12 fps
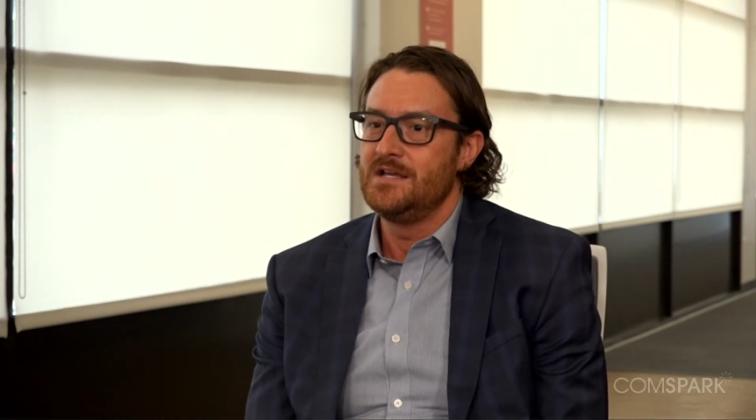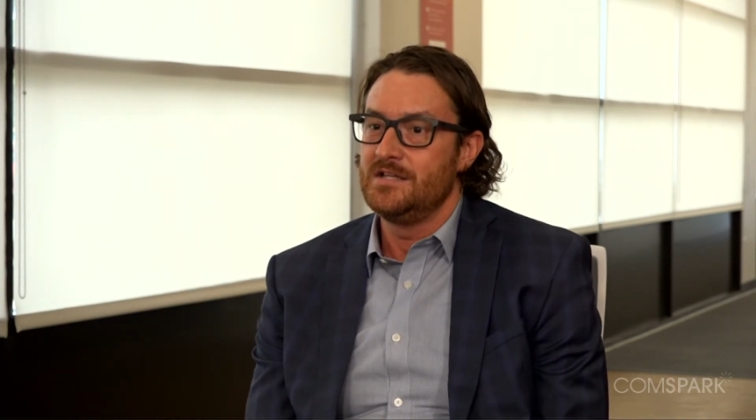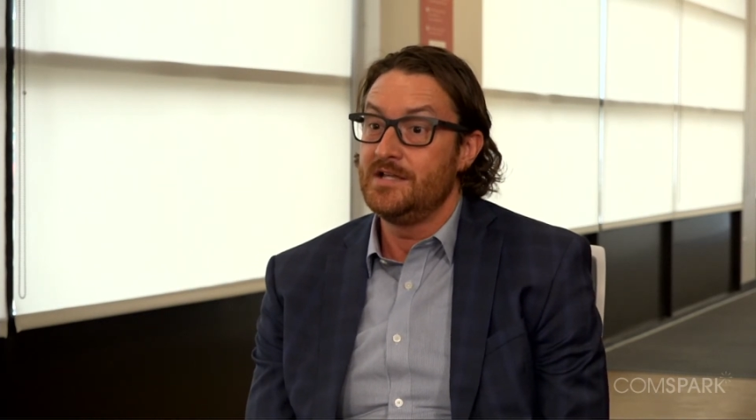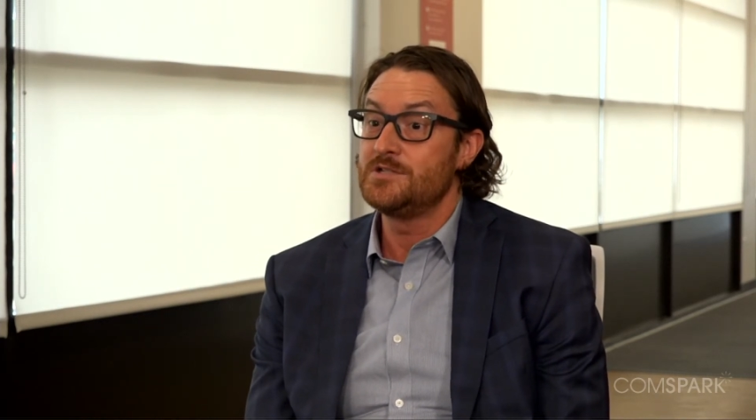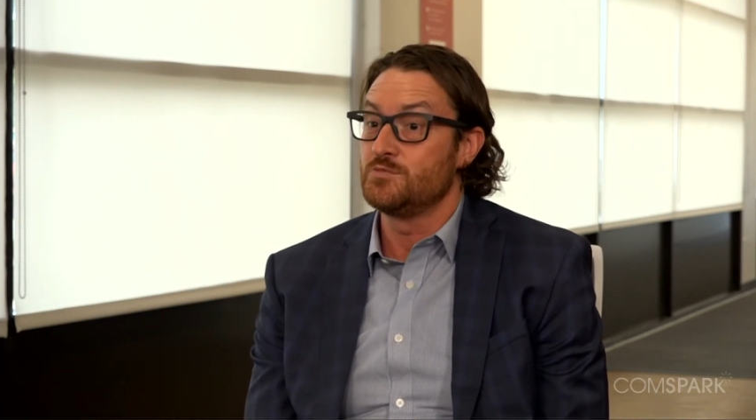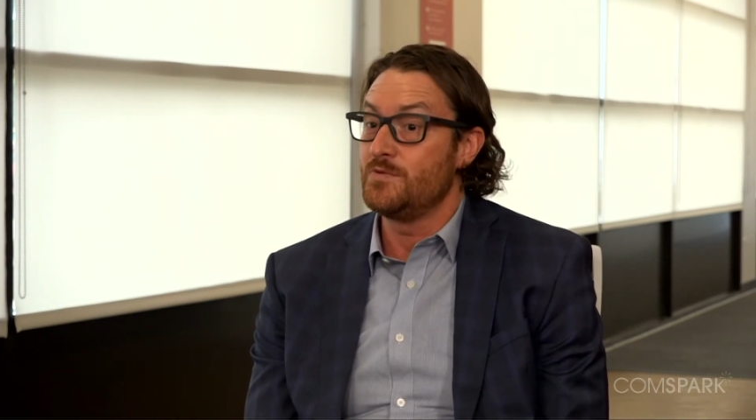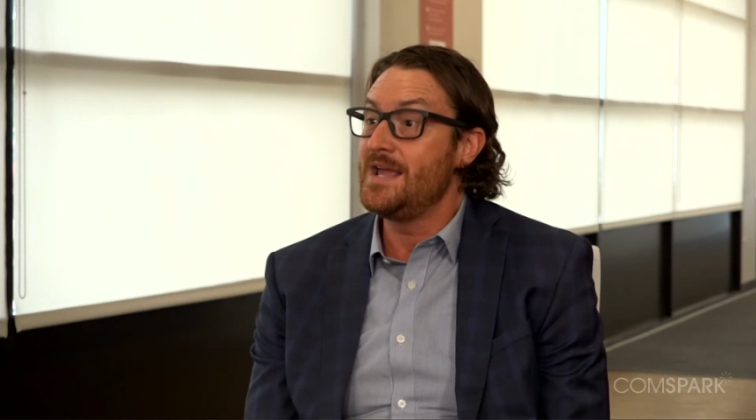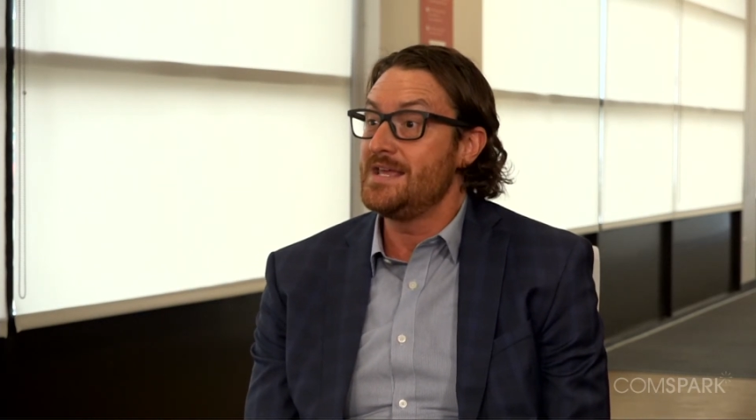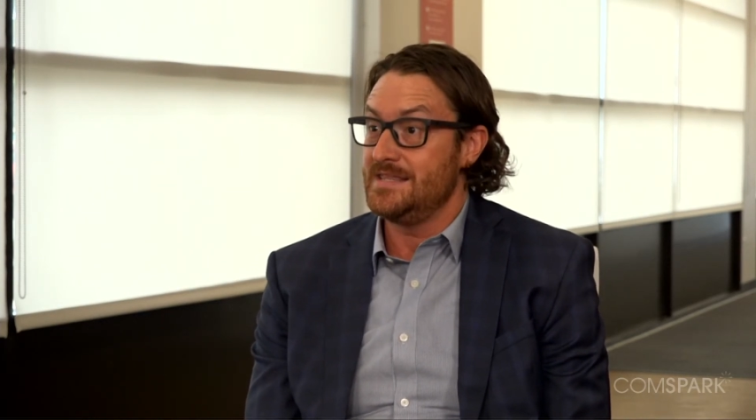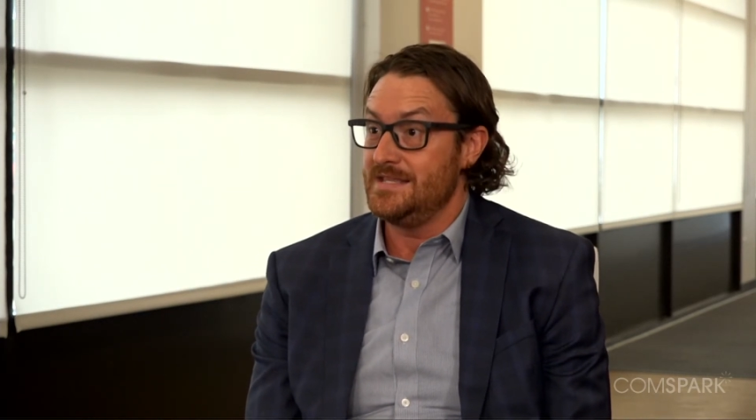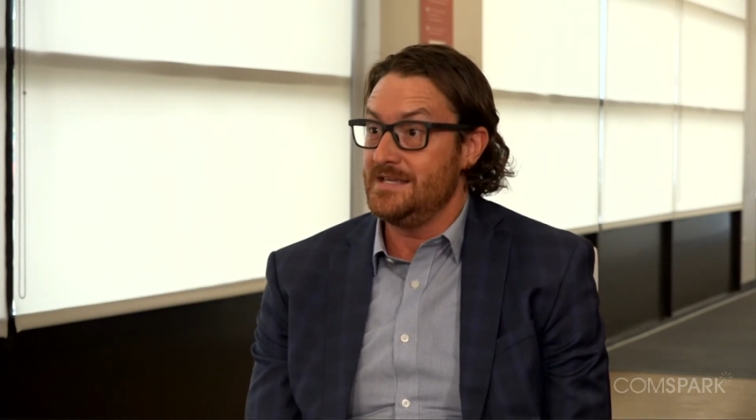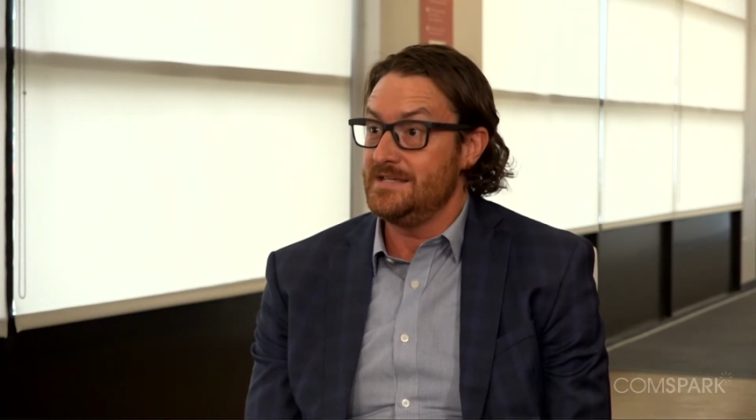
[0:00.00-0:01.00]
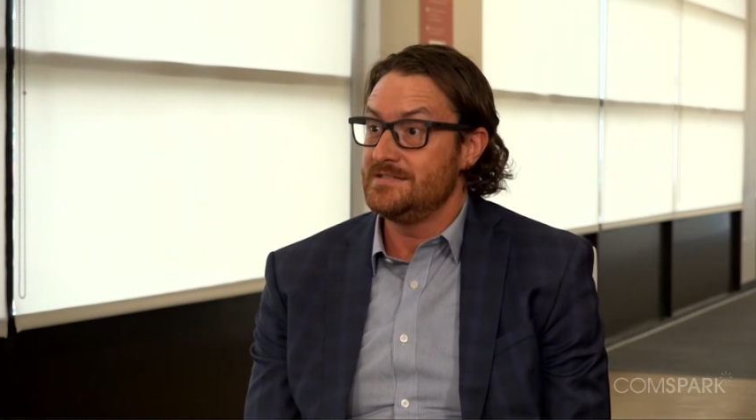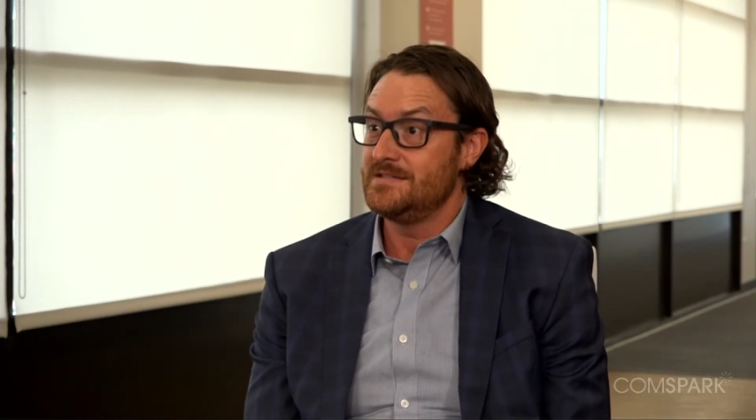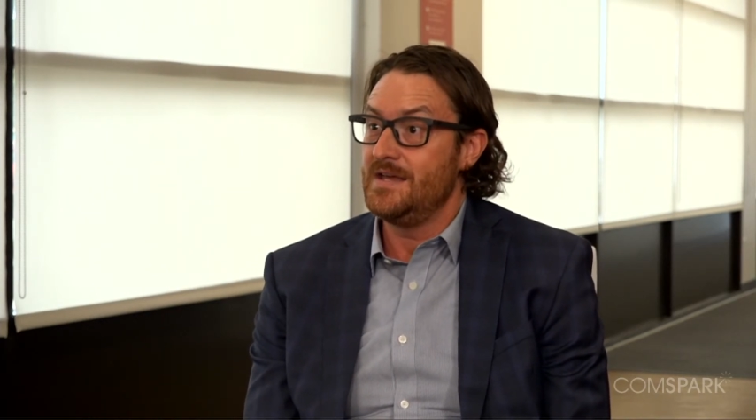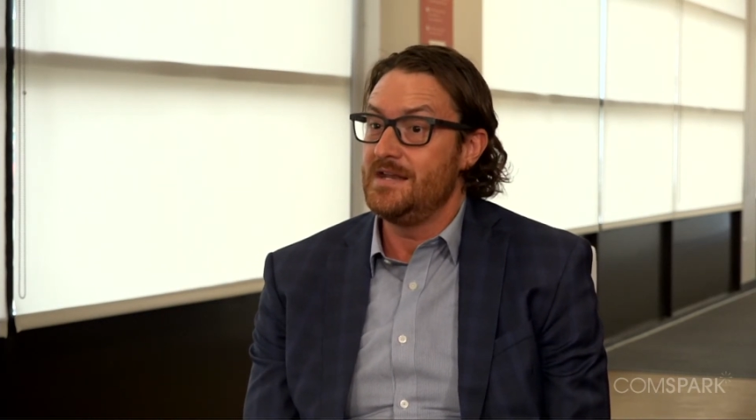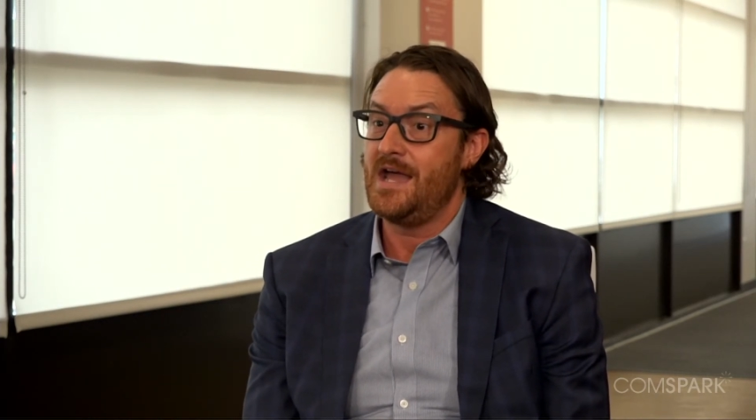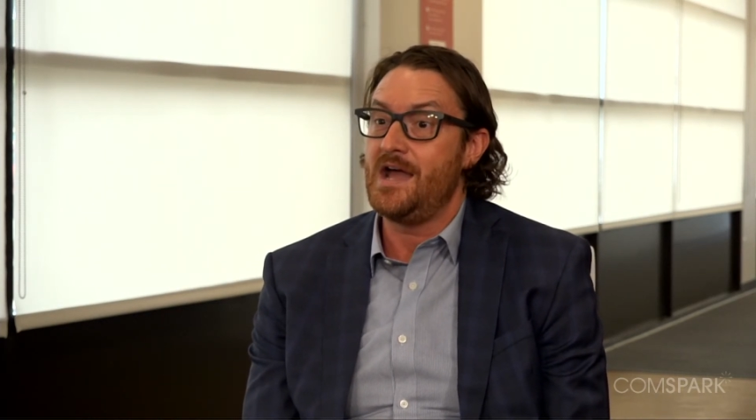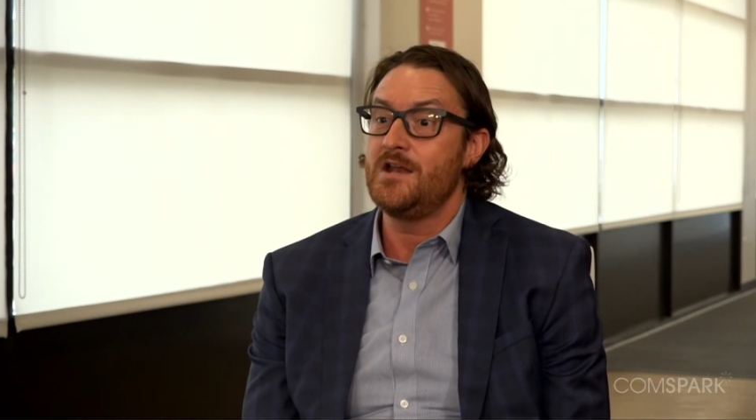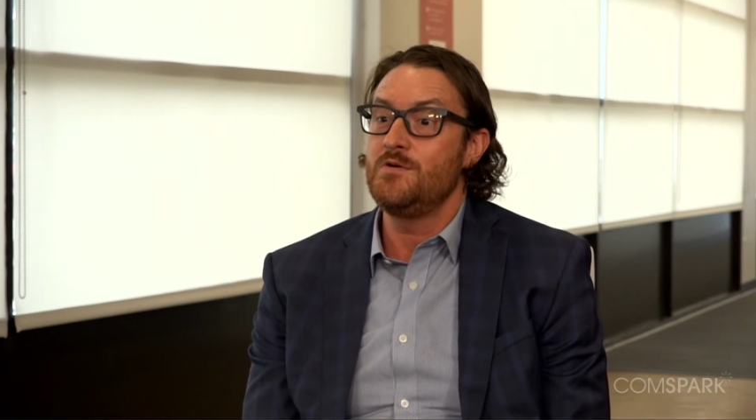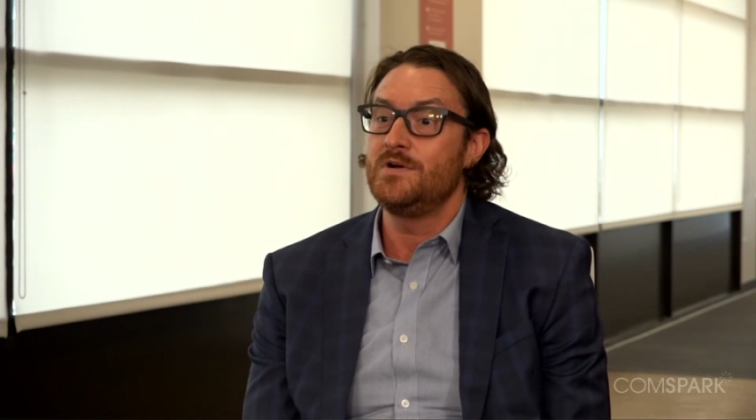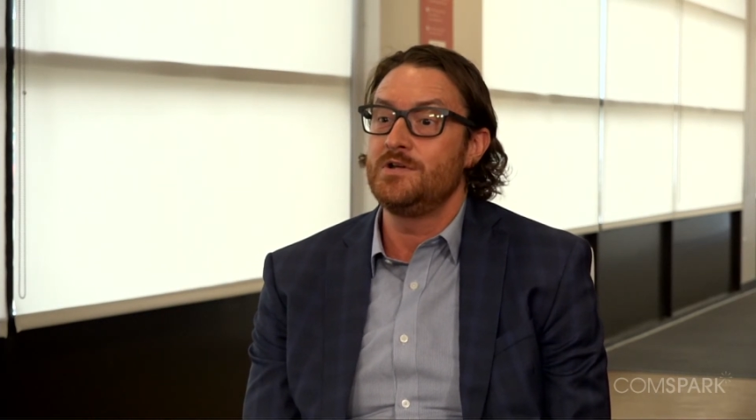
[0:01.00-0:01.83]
let's rank these, and how do you want